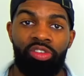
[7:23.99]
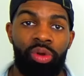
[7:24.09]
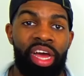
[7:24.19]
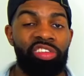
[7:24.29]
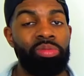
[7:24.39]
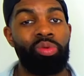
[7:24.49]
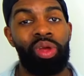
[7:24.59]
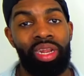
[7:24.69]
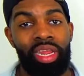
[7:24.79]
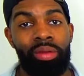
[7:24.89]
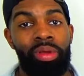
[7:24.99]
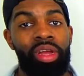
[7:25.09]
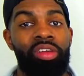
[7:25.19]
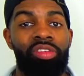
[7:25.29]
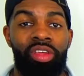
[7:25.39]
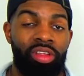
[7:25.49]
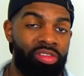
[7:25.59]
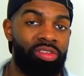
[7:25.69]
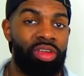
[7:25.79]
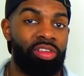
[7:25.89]
so it has to be written in because
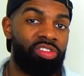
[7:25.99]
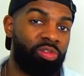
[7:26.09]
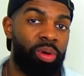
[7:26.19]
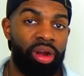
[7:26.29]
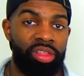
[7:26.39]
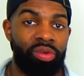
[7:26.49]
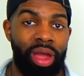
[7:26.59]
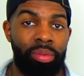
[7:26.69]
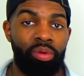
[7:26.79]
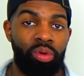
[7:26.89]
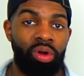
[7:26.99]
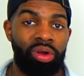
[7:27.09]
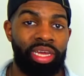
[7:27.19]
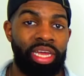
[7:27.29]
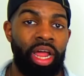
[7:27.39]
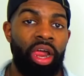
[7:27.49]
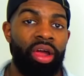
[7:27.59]
it's just part of the grammar rule, okay?